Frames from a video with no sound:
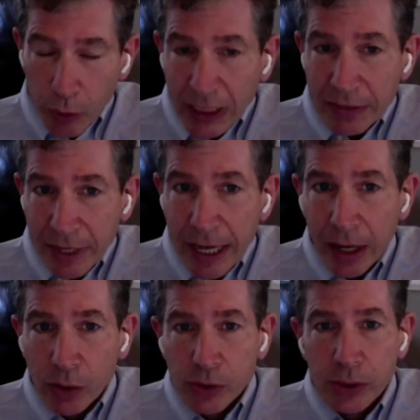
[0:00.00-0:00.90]
we leave the
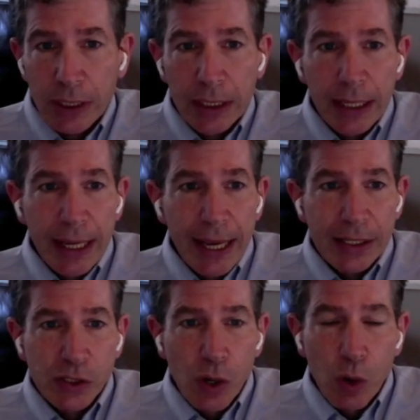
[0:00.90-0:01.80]
house.
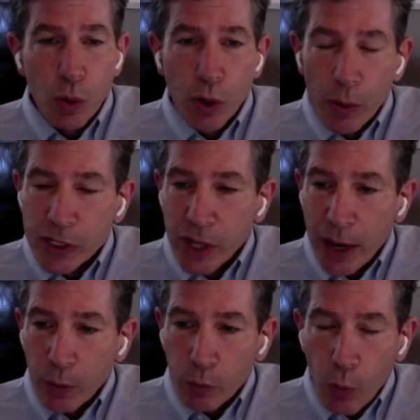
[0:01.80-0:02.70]
And so we're always
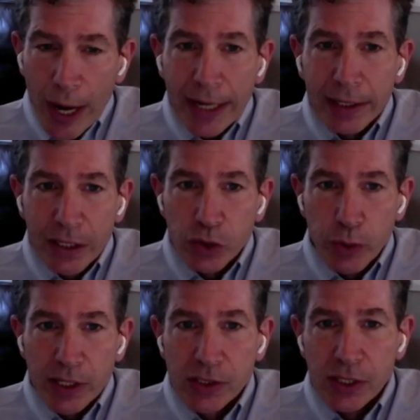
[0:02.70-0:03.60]
weighing these
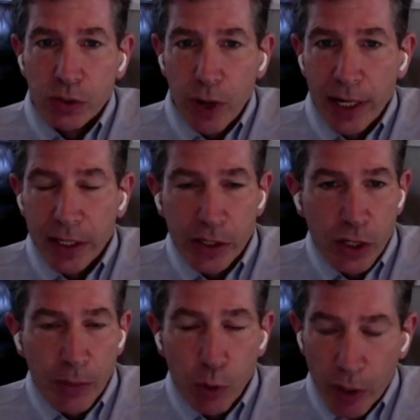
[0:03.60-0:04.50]
risks and trying to
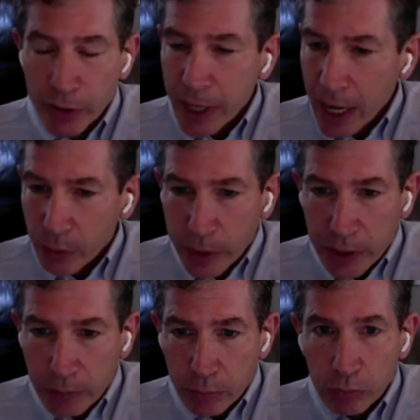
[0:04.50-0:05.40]
determine whether or not
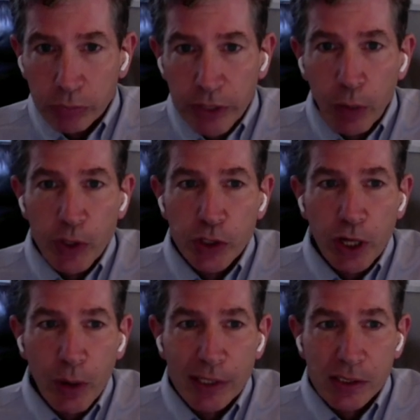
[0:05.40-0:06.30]
we, you know, we
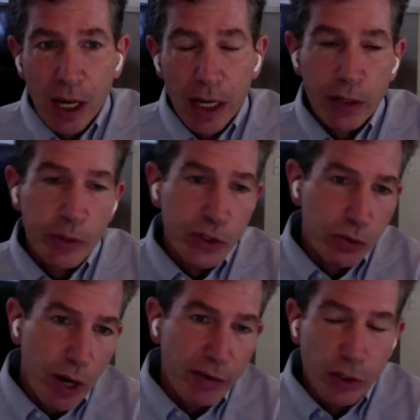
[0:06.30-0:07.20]
should go outside or we
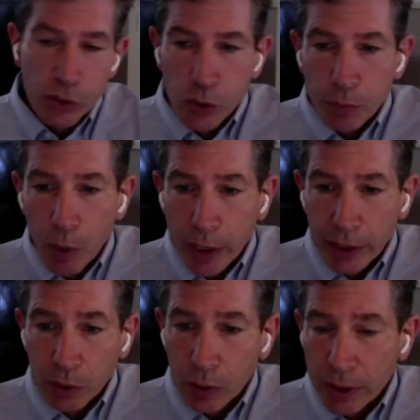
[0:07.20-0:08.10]
should drive to the
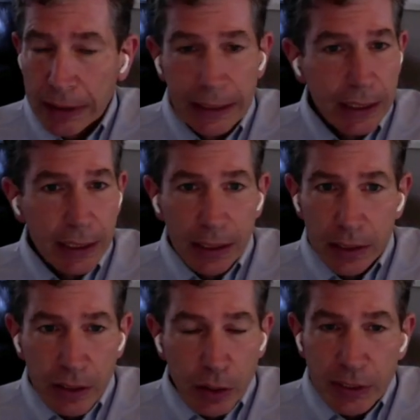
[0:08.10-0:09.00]
supermarket or,
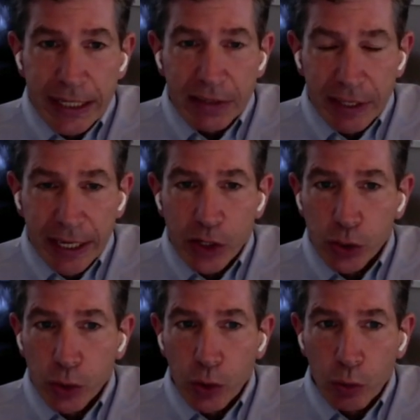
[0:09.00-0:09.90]
you know, take a
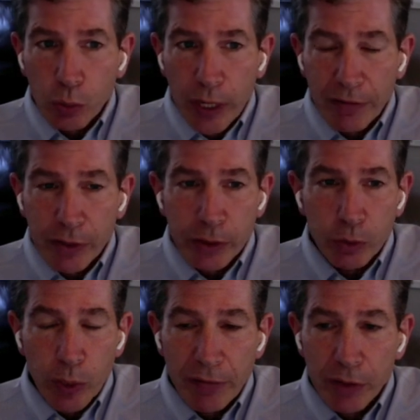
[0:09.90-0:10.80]
vacation or whatever
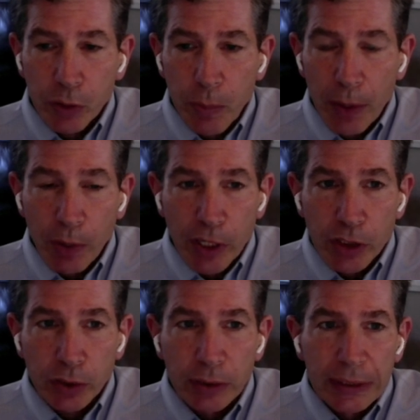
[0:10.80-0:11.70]
whatever you might want to
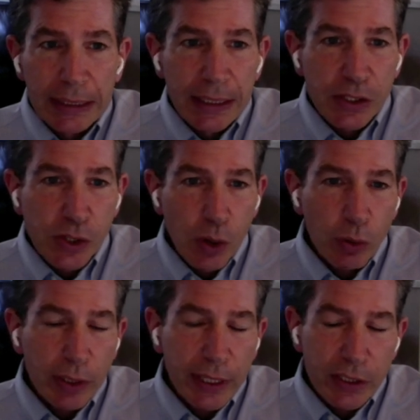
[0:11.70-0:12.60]
do.
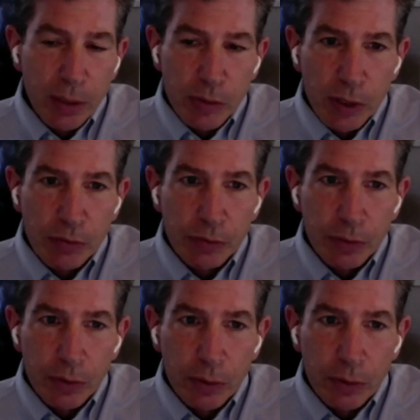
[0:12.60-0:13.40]
So in terms of